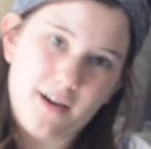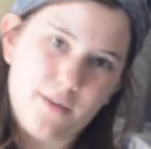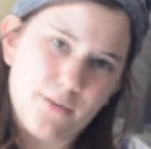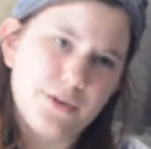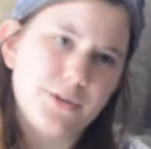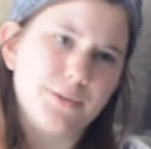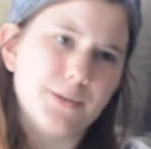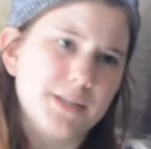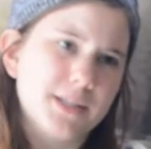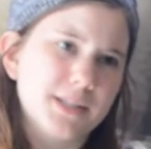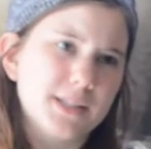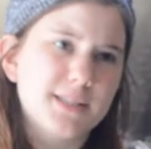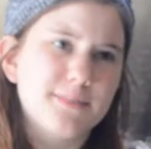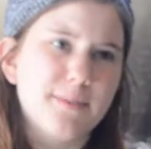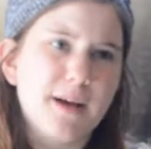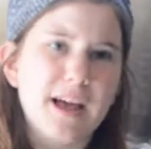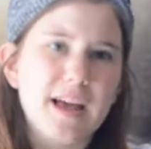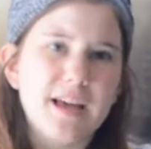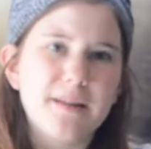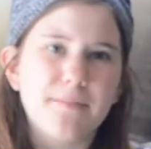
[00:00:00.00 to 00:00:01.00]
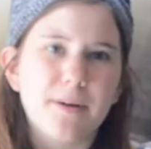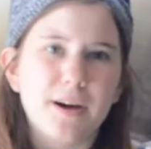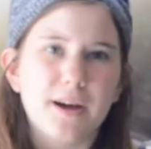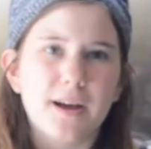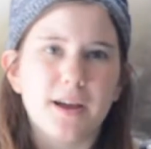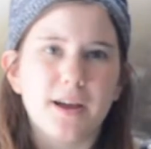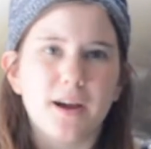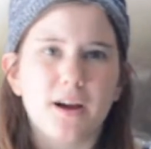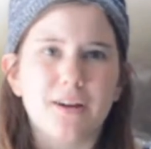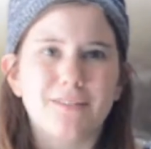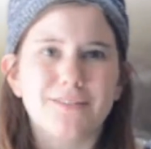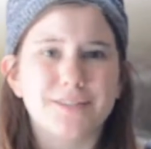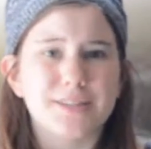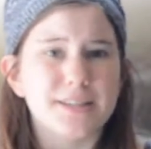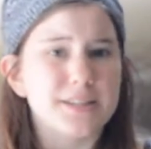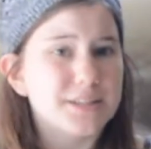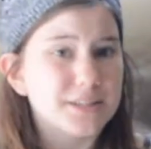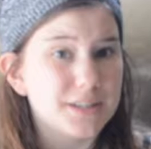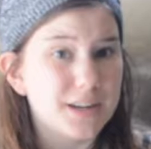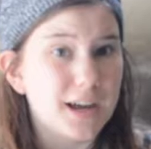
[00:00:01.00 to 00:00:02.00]
which was inspired by a
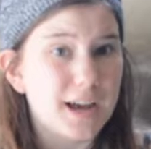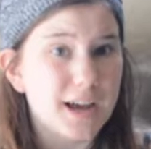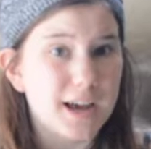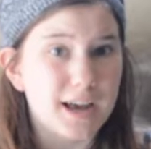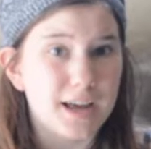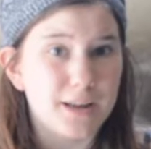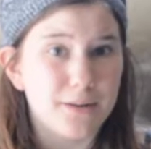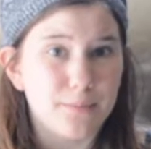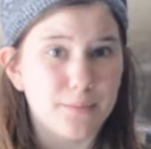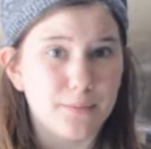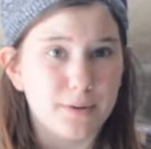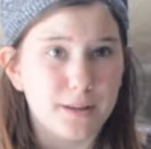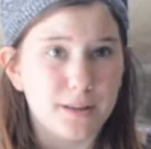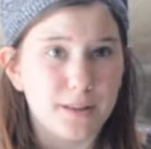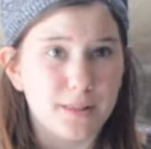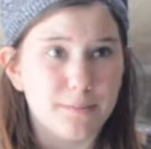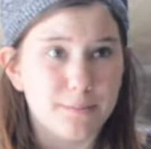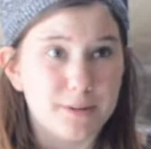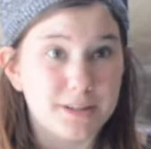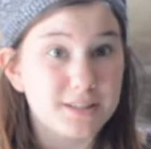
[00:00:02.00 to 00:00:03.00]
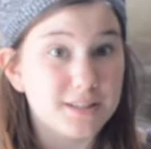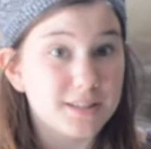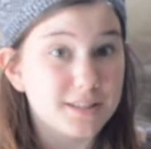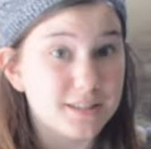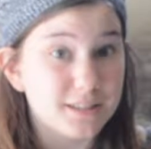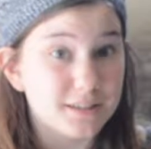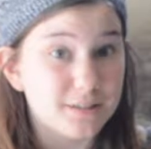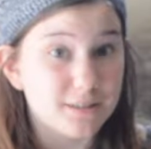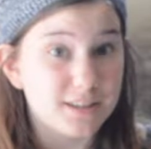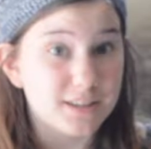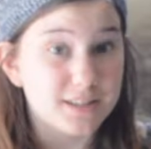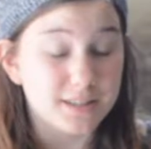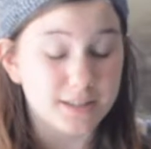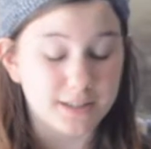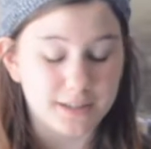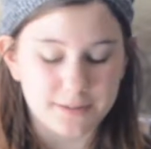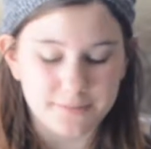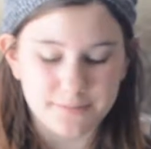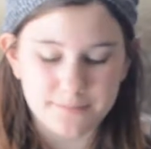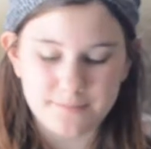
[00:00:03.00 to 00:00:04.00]
conversation I had with my sister
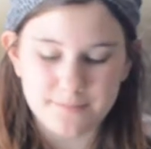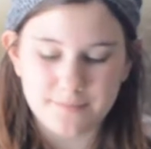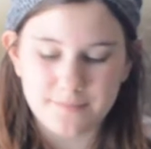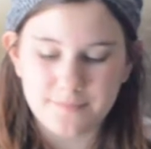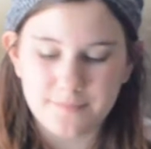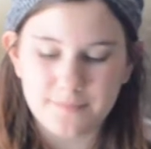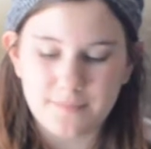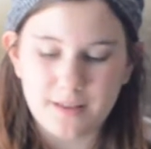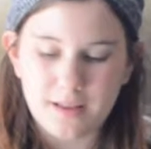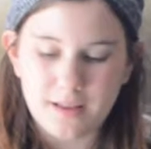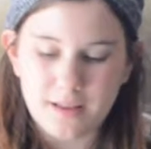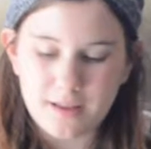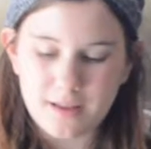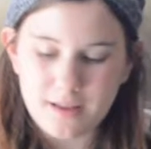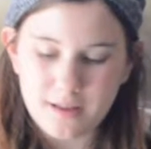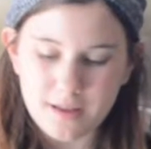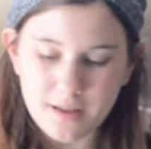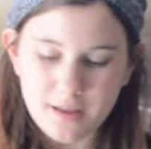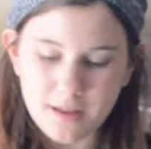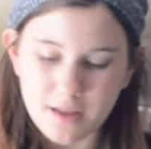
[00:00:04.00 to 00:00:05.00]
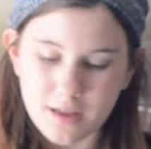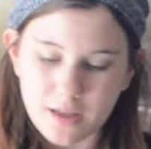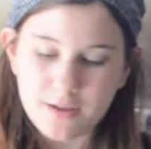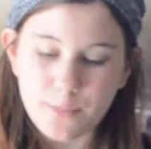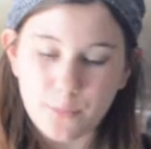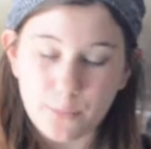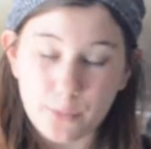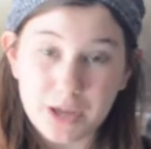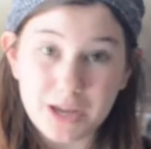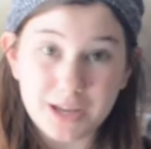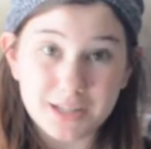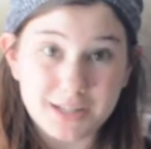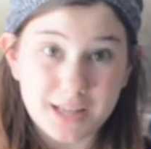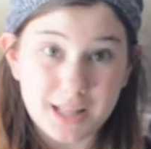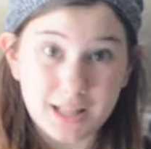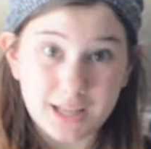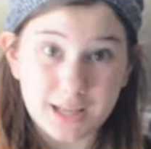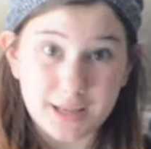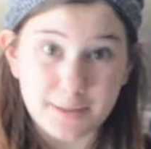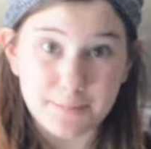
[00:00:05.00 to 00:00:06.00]
recently. We are
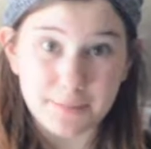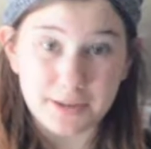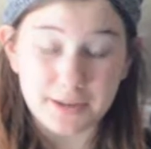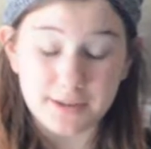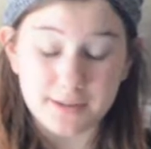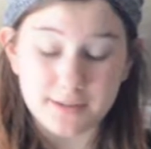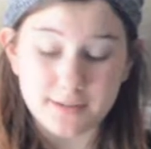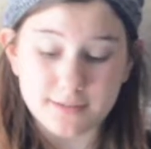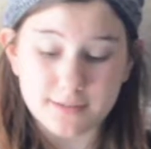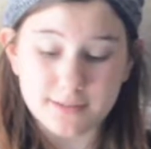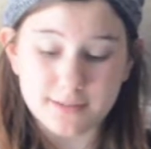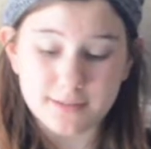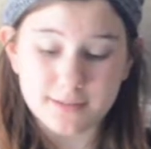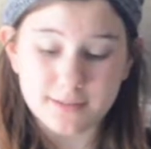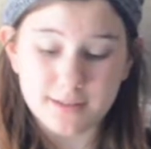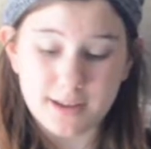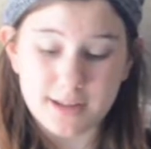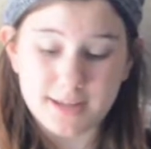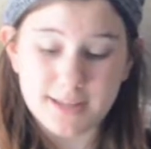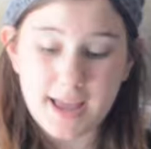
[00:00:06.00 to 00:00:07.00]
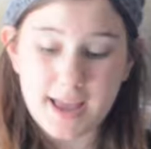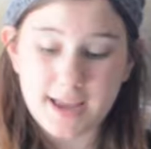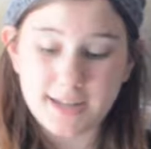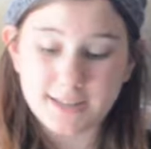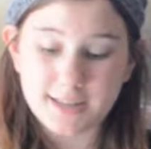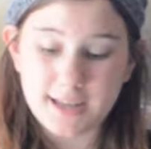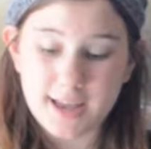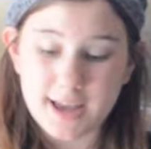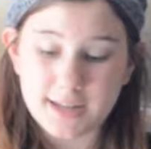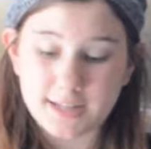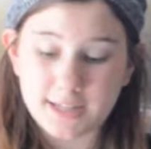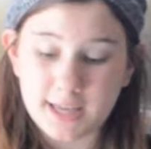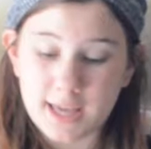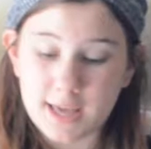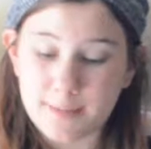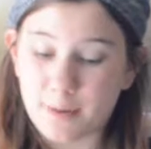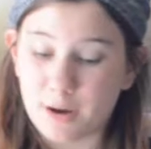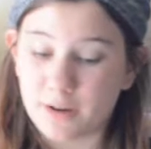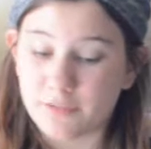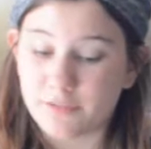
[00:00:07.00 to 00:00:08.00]
delicate beings. It takes care to
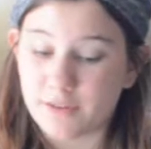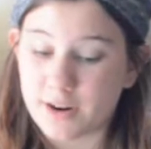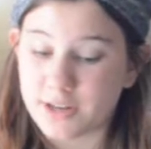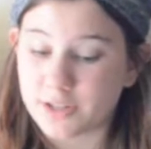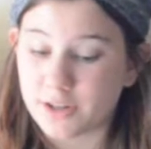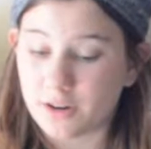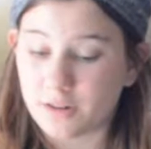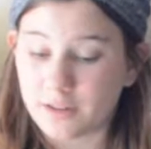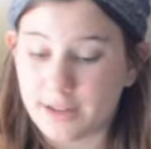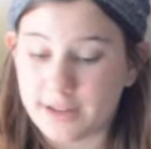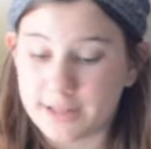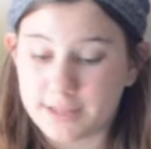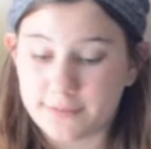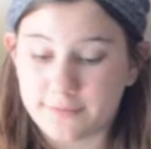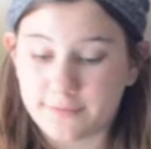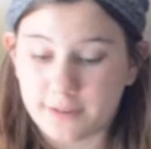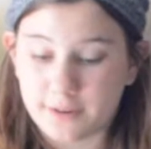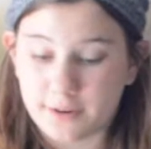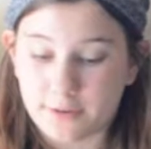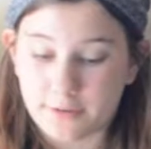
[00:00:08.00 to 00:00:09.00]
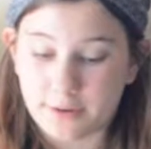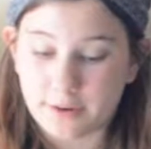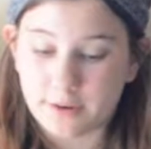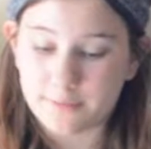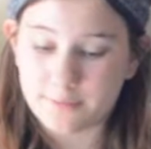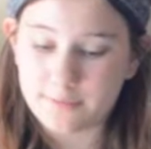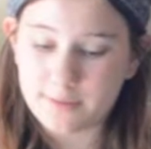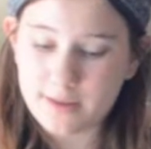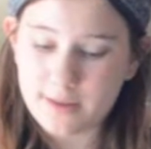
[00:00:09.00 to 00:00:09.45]
keep our fragile lights flickering.